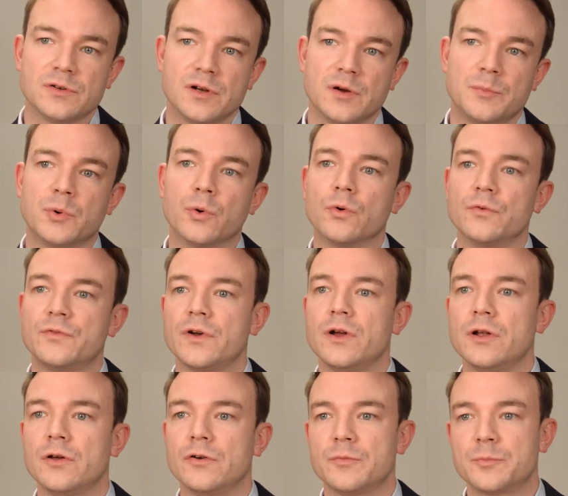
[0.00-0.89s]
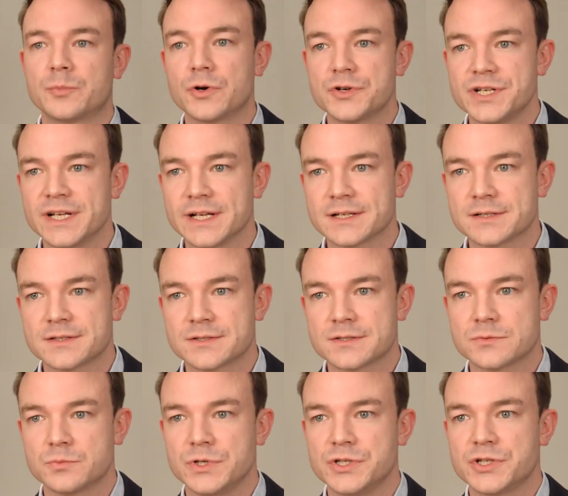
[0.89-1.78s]
a, portfolio of
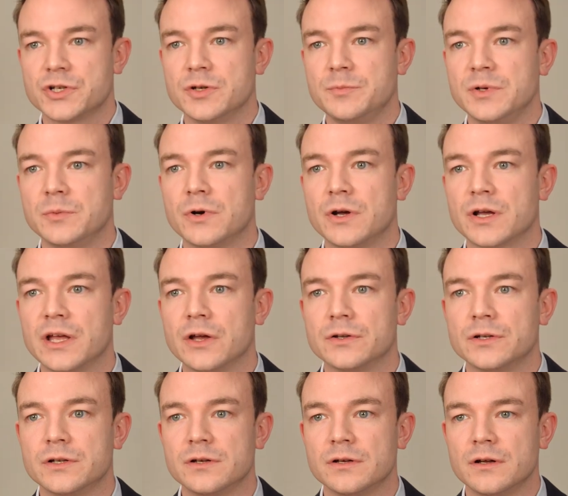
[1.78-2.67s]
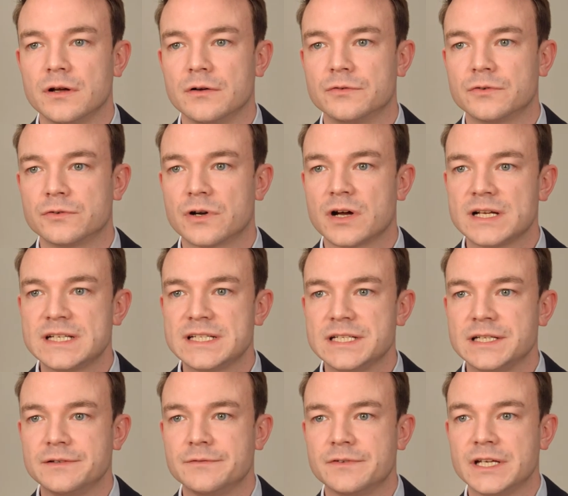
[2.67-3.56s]
projects which could be working on a, a
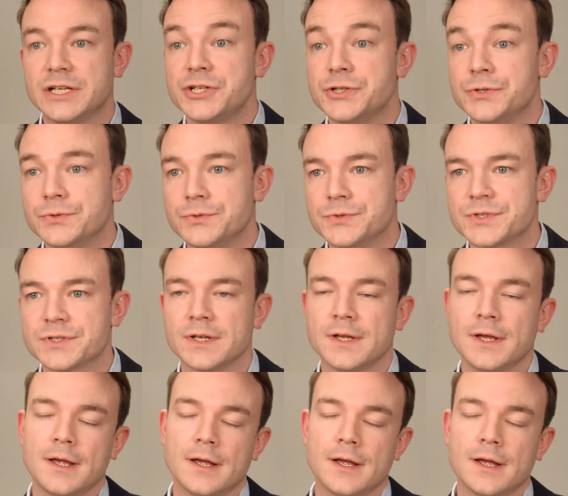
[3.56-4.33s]
variety of issues.